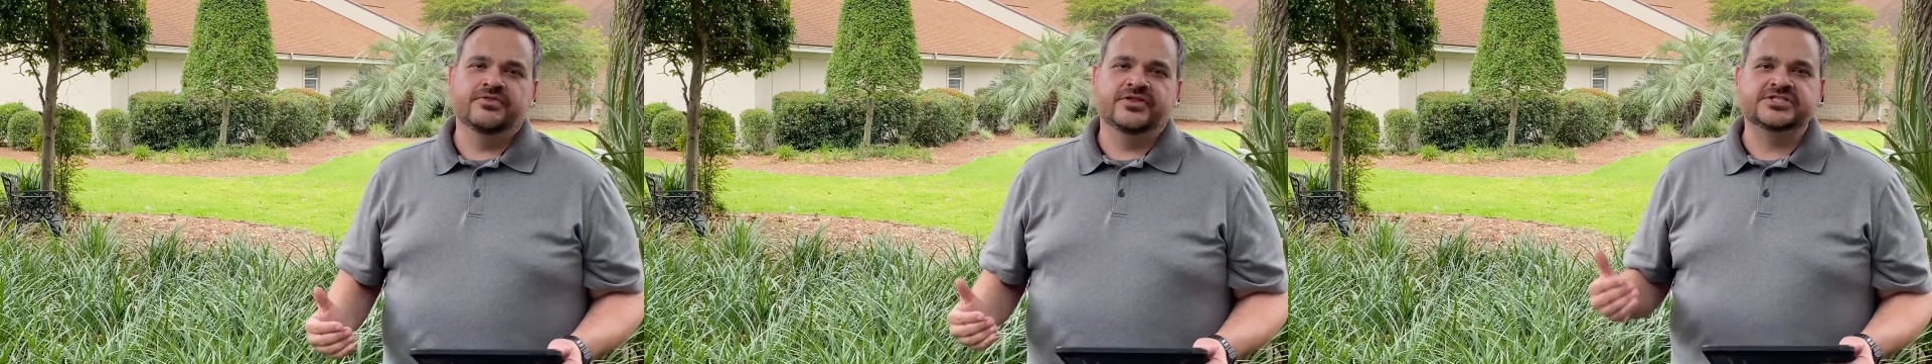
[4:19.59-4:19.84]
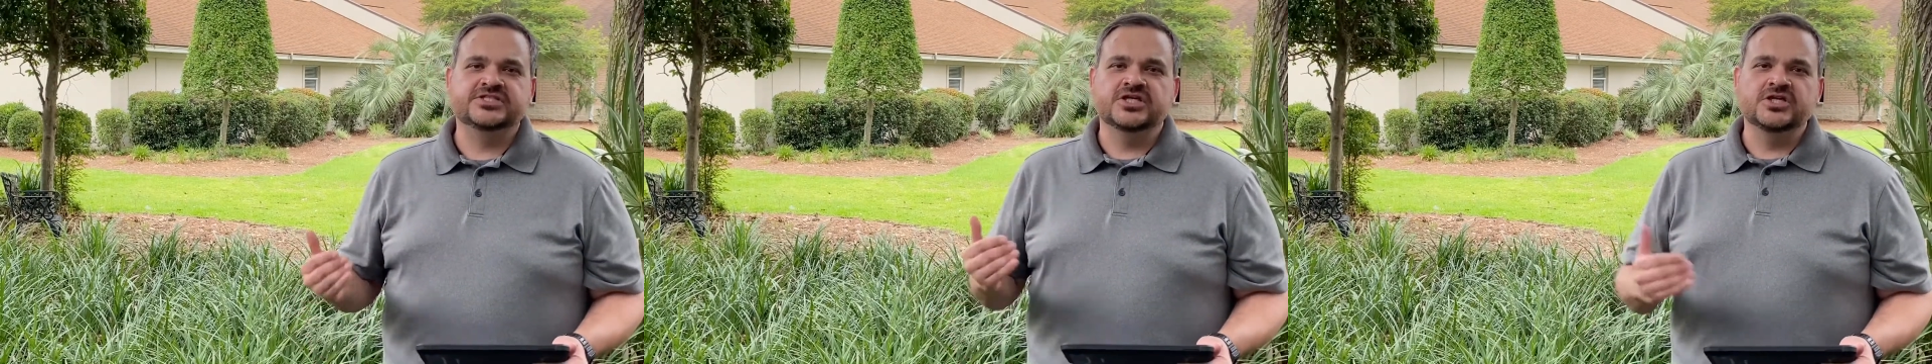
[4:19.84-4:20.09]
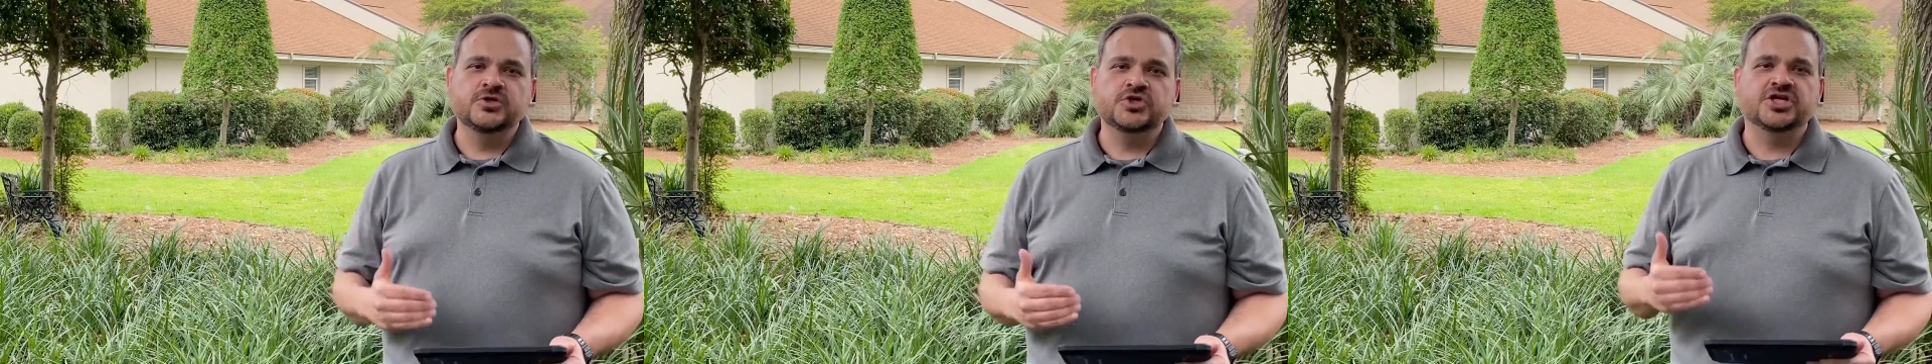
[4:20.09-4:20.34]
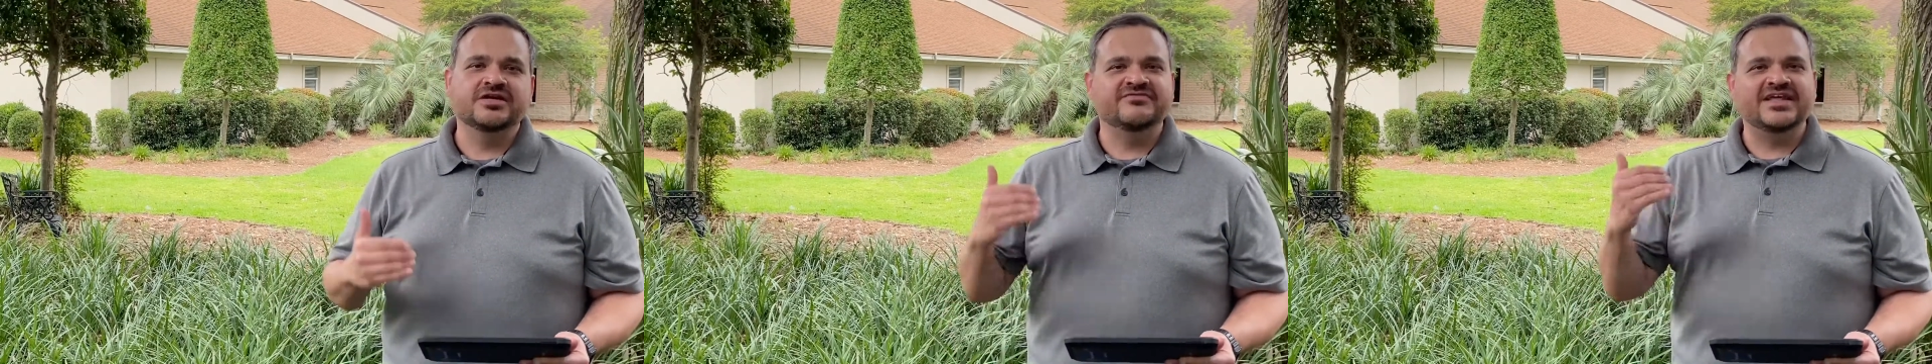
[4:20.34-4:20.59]
the
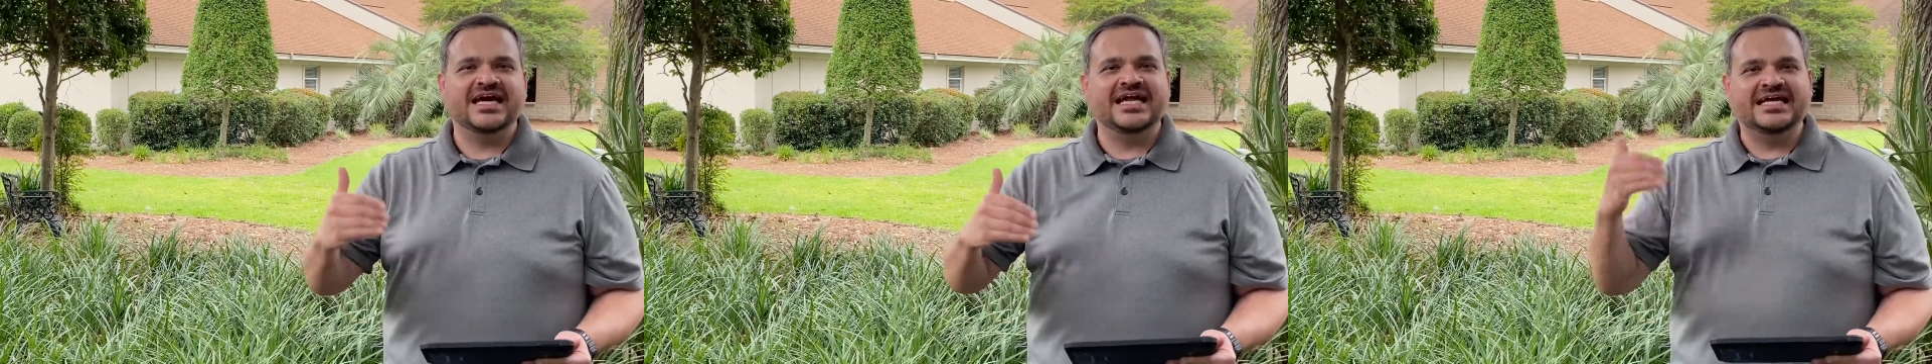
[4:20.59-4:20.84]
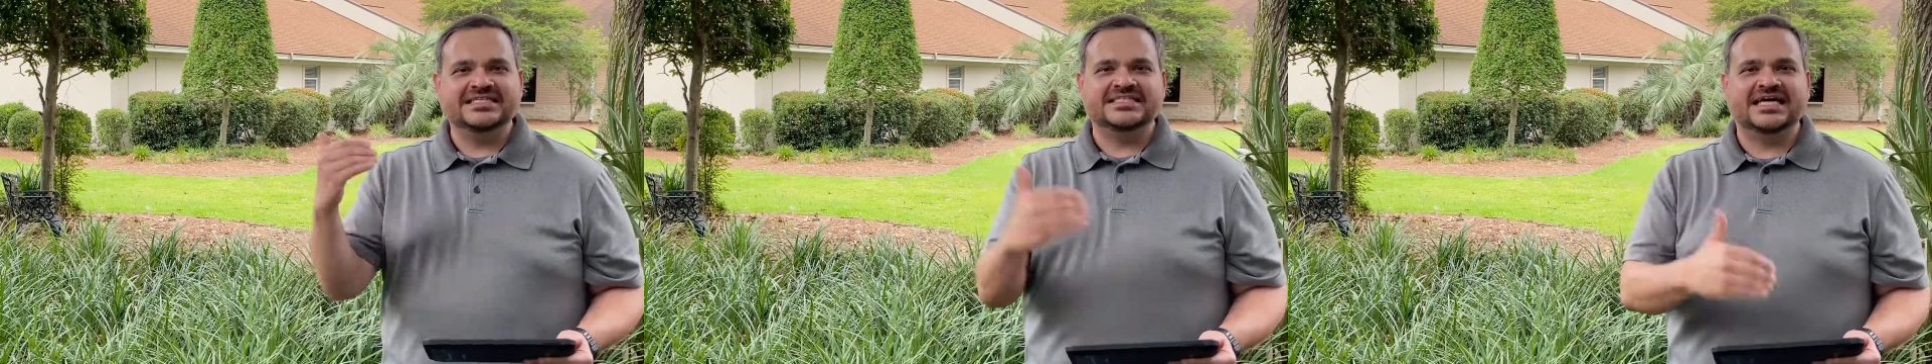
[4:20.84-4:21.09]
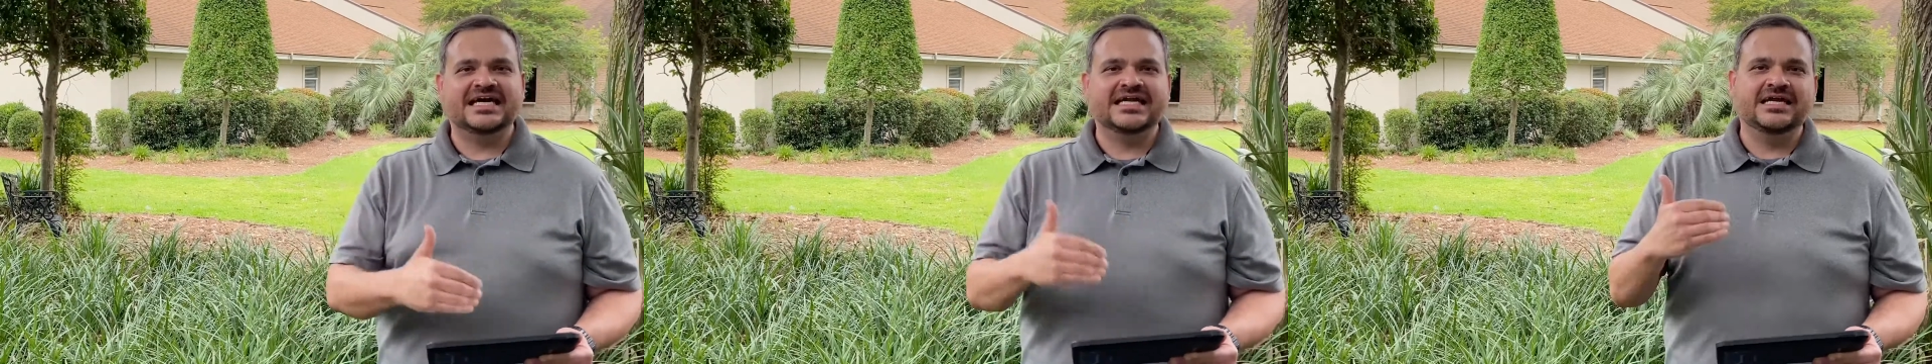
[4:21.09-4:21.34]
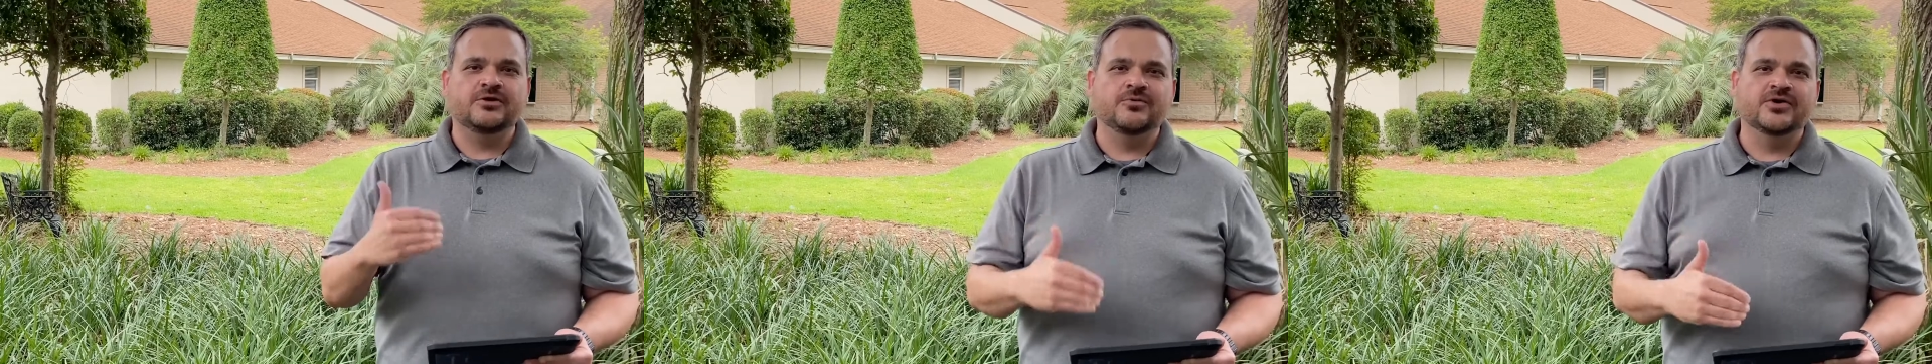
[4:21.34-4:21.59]
solution of that
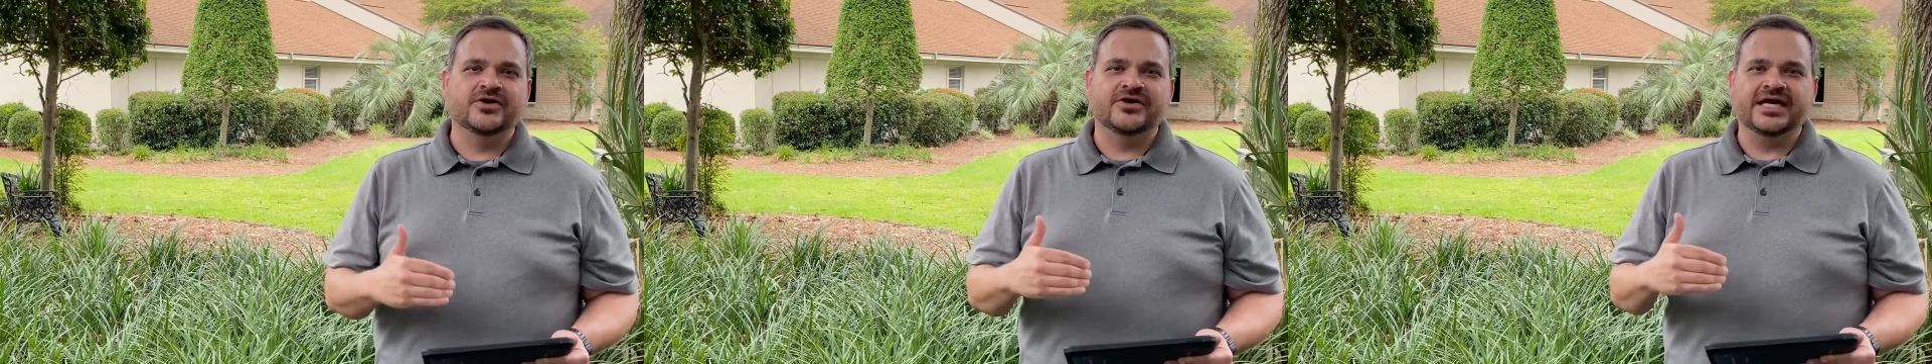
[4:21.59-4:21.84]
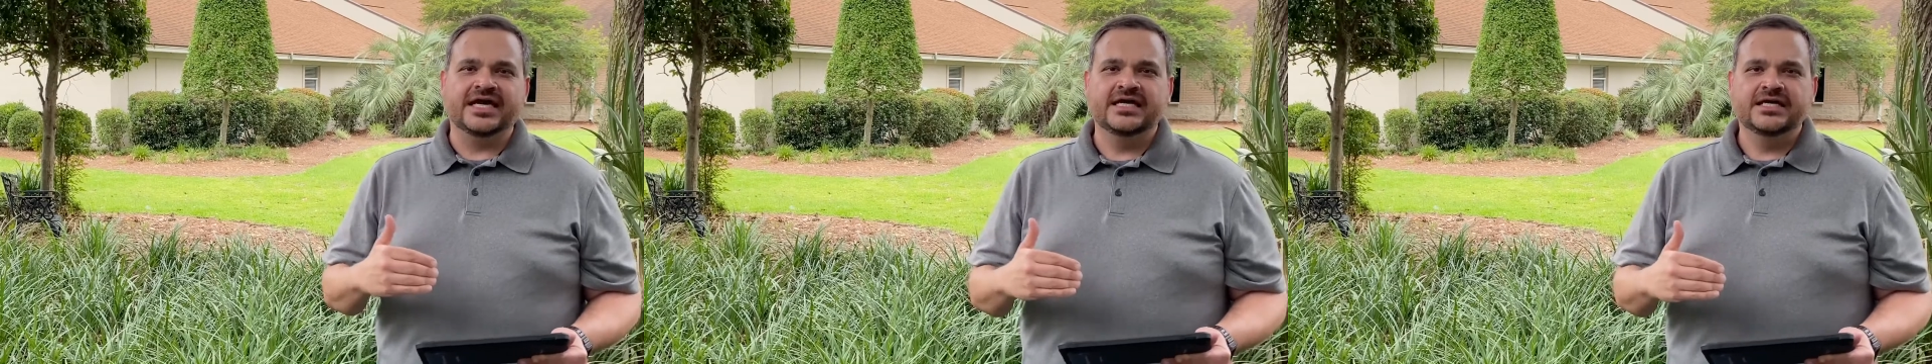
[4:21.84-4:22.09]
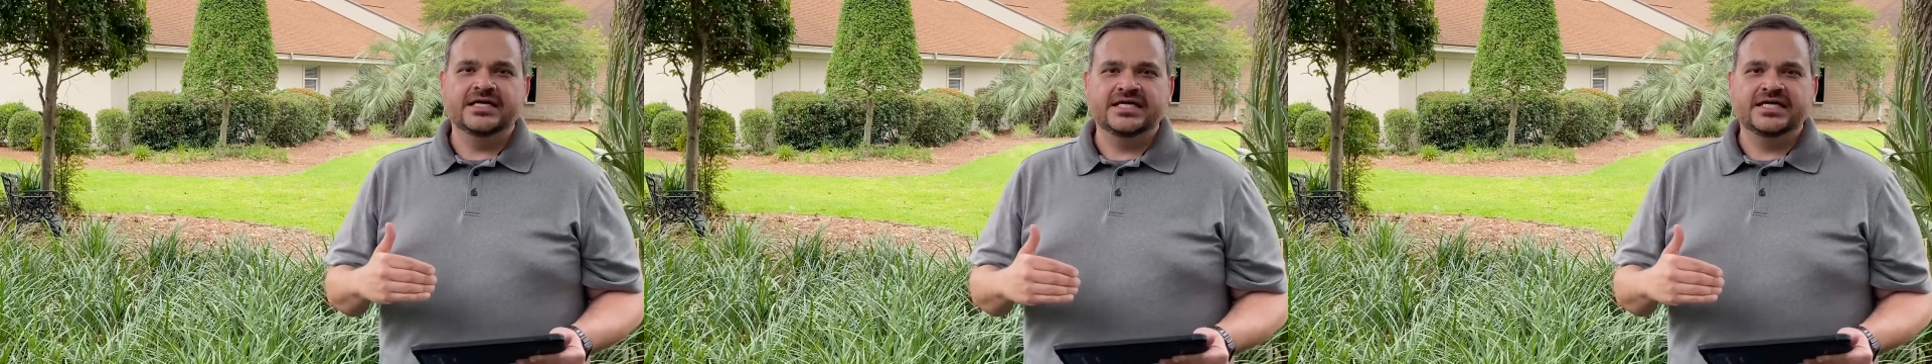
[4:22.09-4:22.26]
anxiety and worry